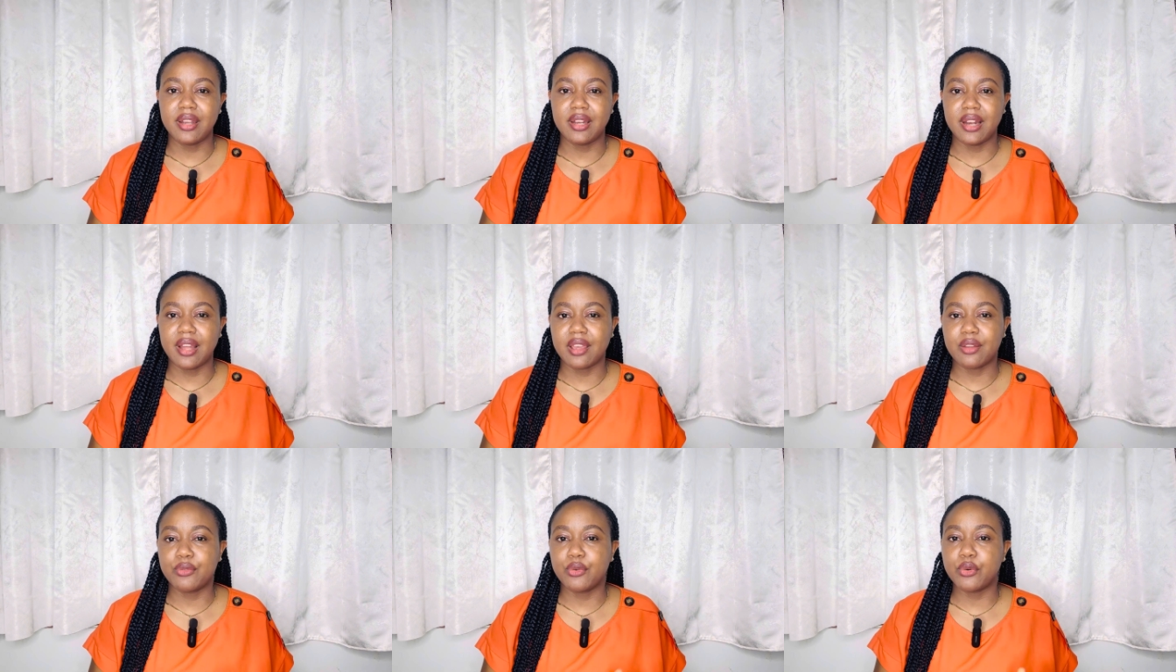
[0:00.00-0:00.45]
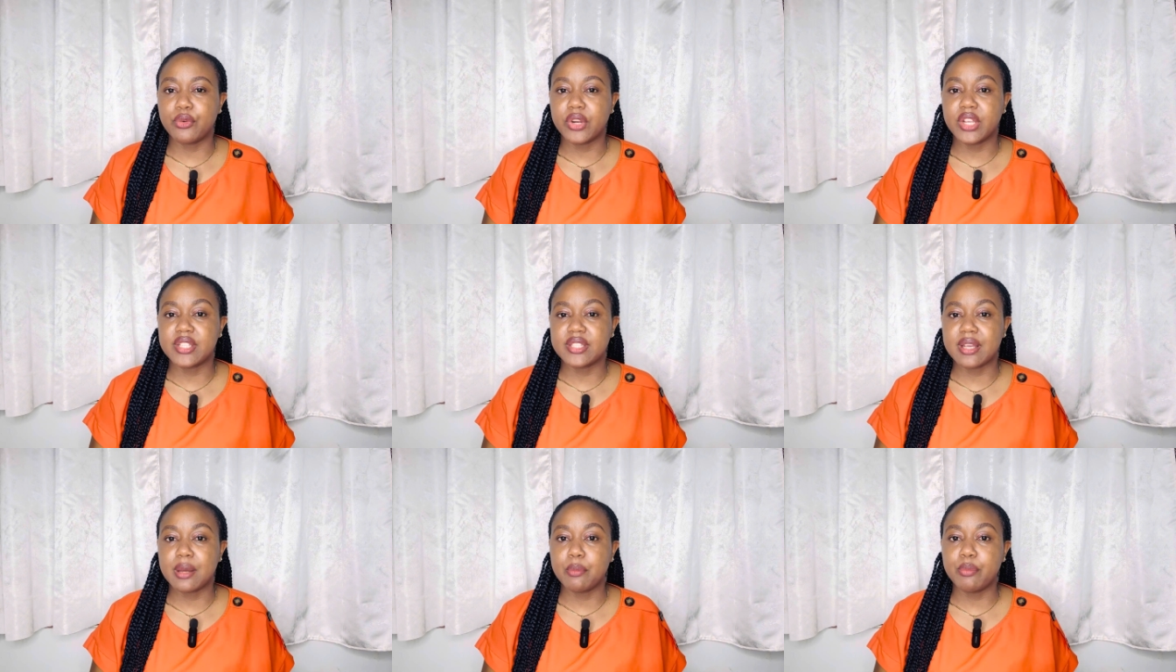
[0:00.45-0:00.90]
And like,
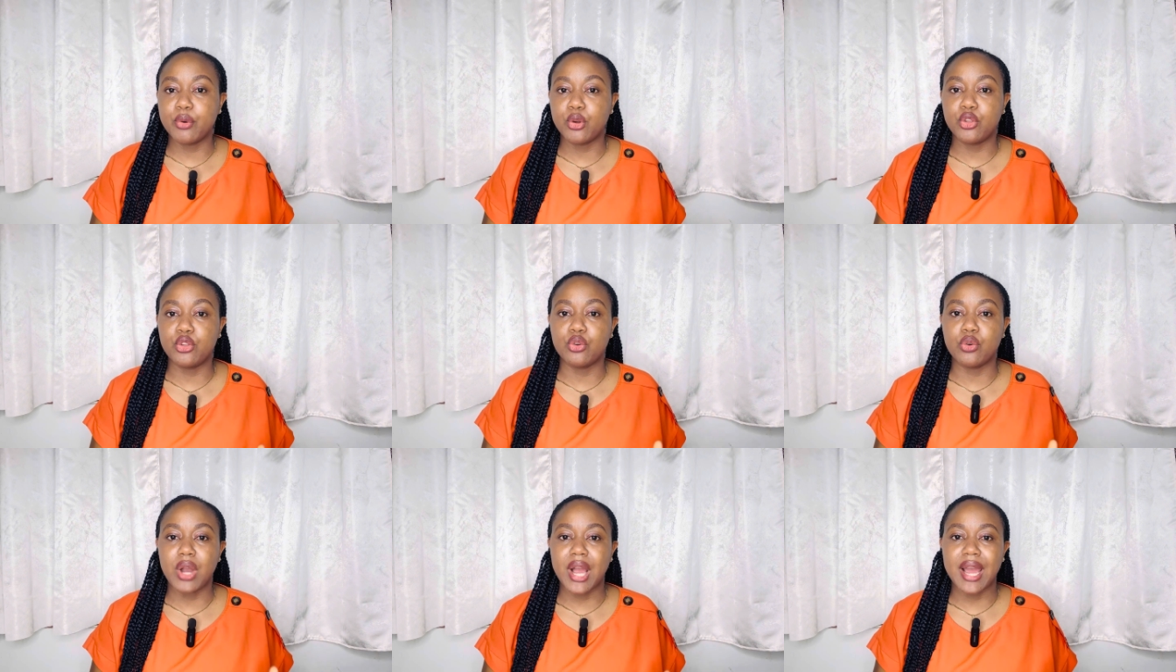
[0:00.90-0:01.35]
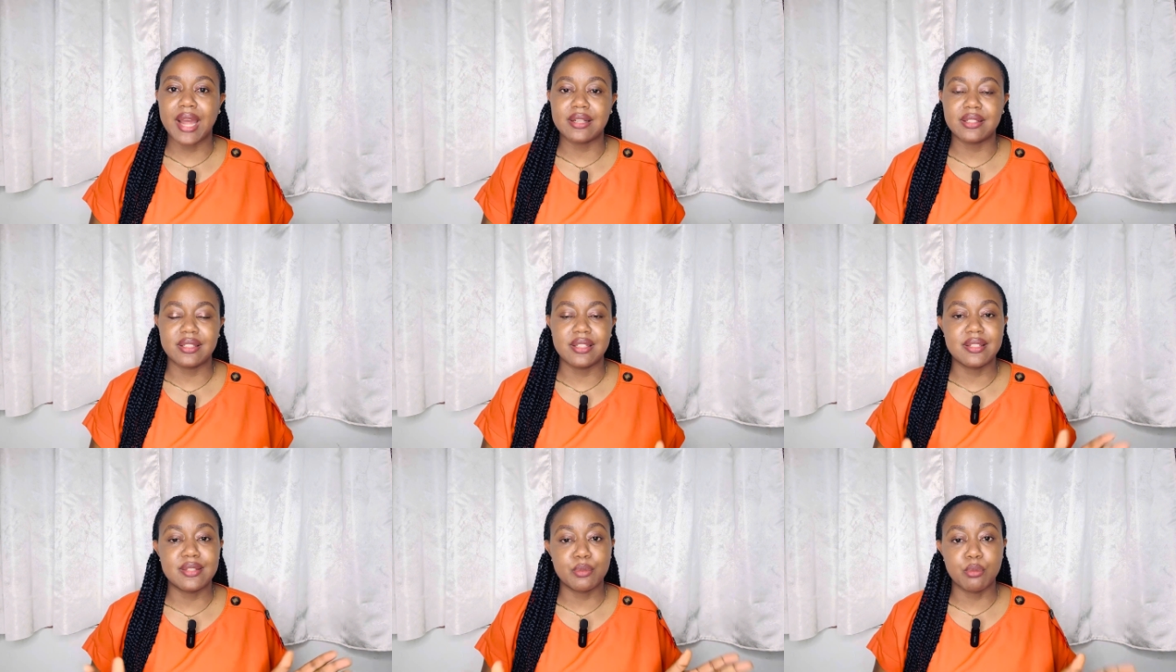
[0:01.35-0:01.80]
for example, you
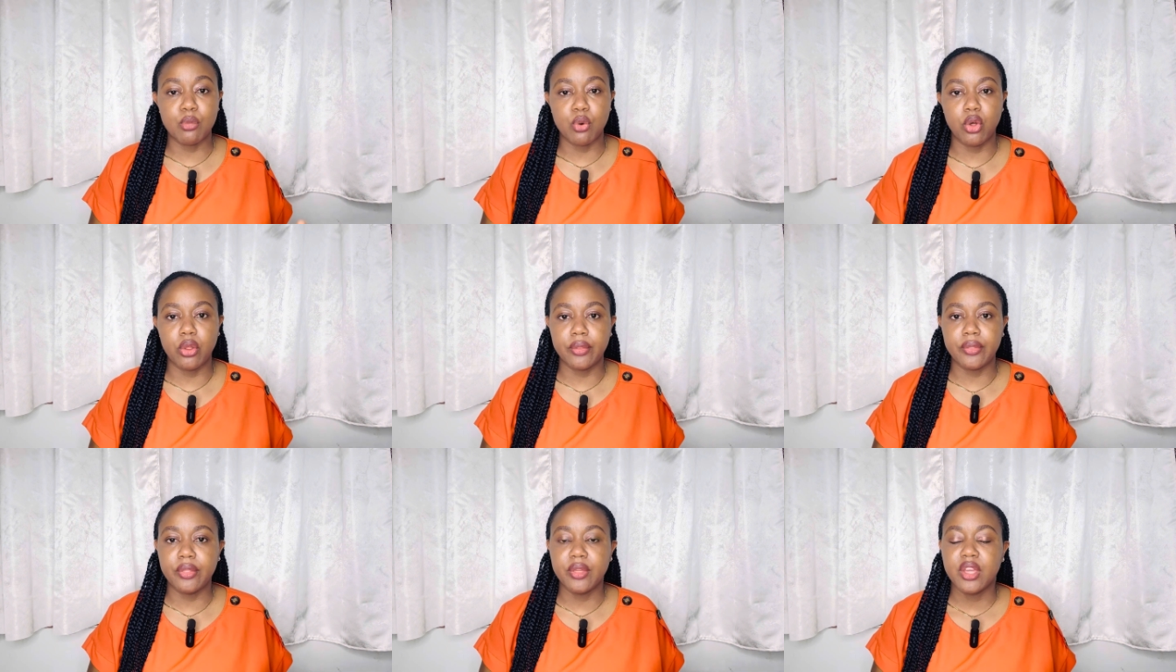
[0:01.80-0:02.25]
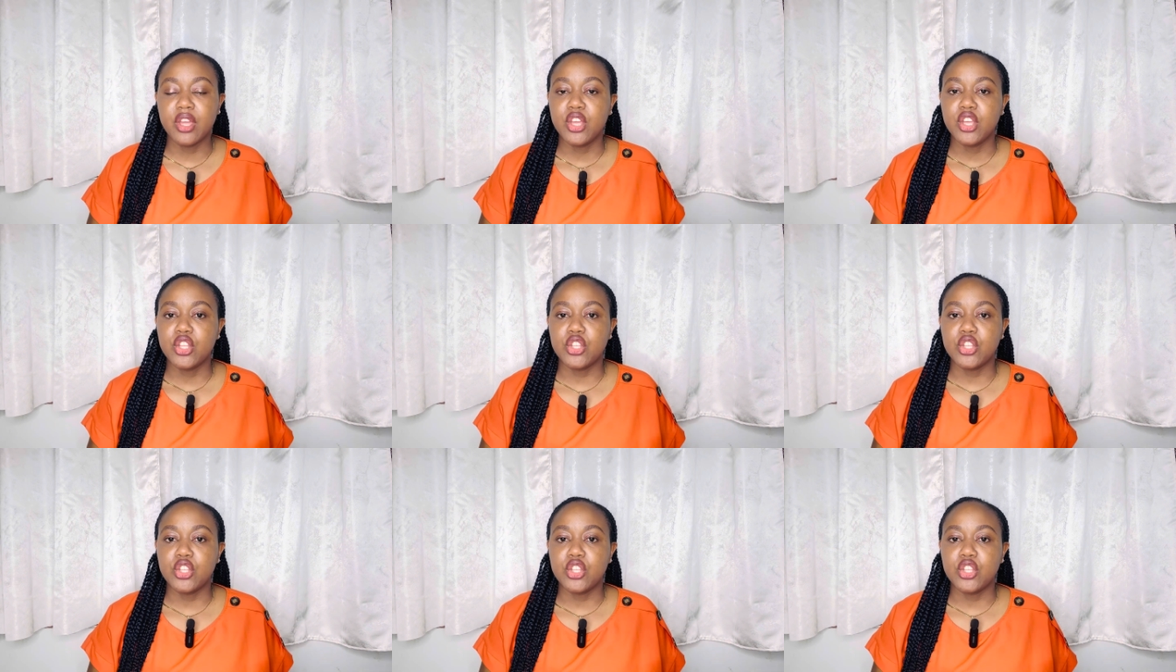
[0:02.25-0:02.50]
had this month,